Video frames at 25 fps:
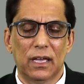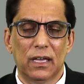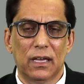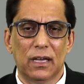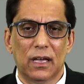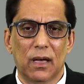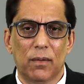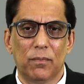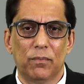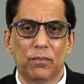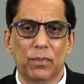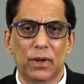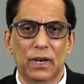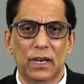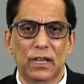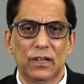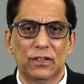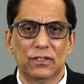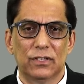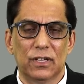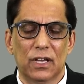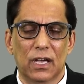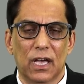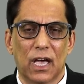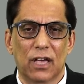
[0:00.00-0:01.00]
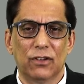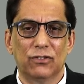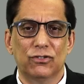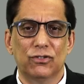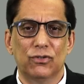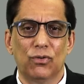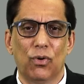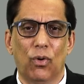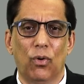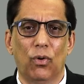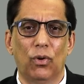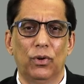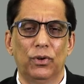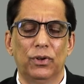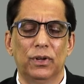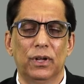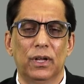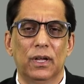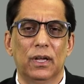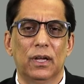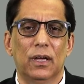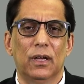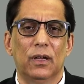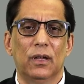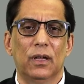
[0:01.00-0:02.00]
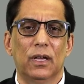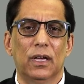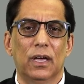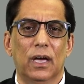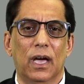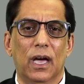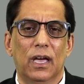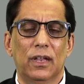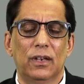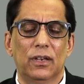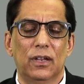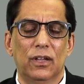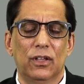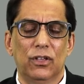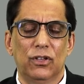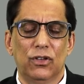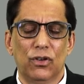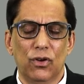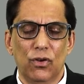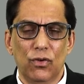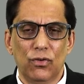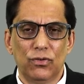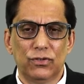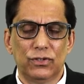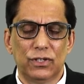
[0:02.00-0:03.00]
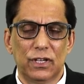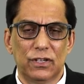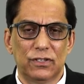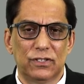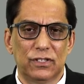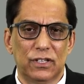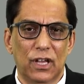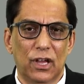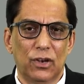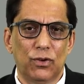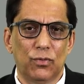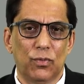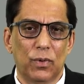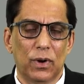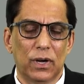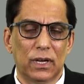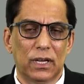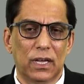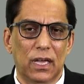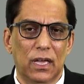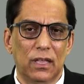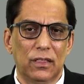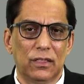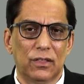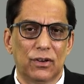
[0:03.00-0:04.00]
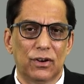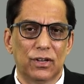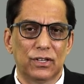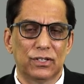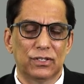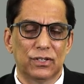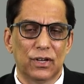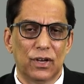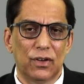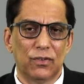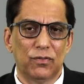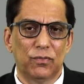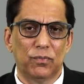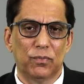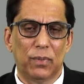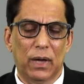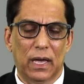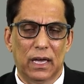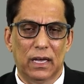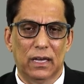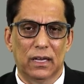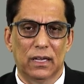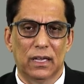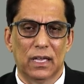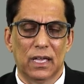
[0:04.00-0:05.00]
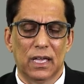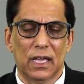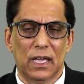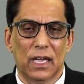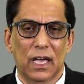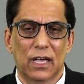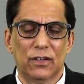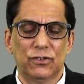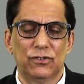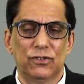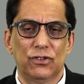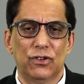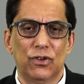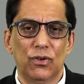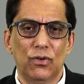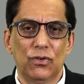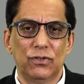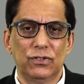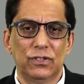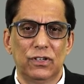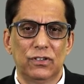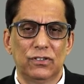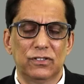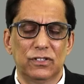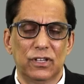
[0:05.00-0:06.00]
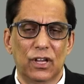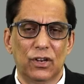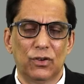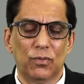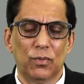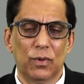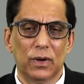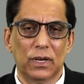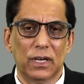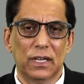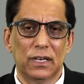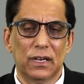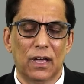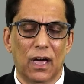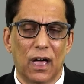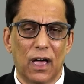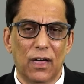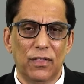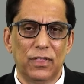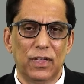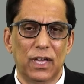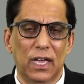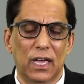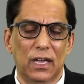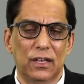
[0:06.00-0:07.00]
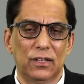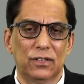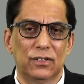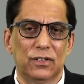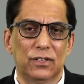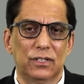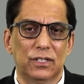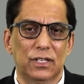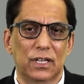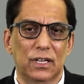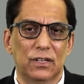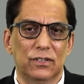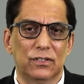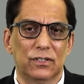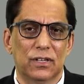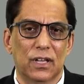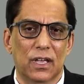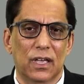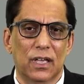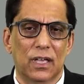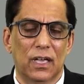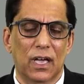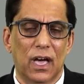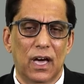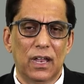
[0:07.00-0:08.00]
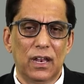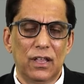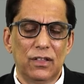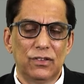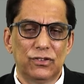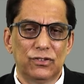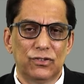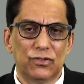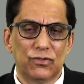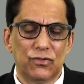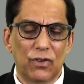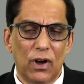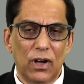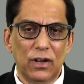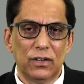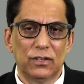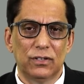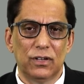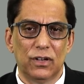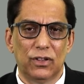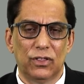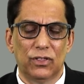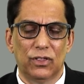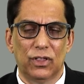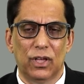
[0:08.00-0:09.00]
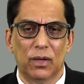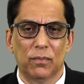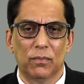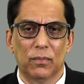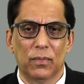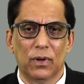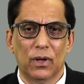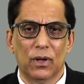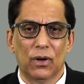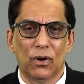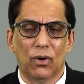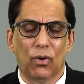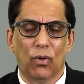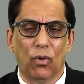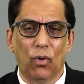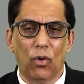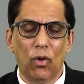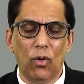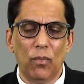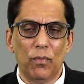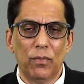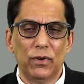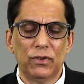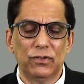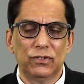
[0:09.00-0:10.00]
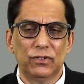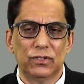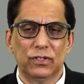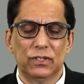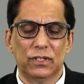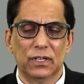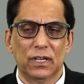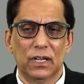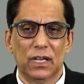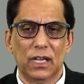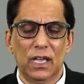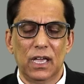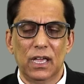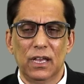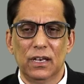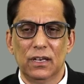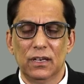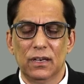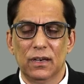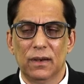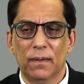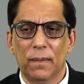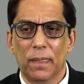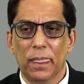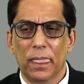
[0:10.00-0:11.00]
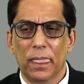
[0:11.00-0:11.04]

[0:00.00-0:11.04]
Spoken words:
companies, has called and used his network in the Reserve Bank, has used his network in other entities, and instructed them almost in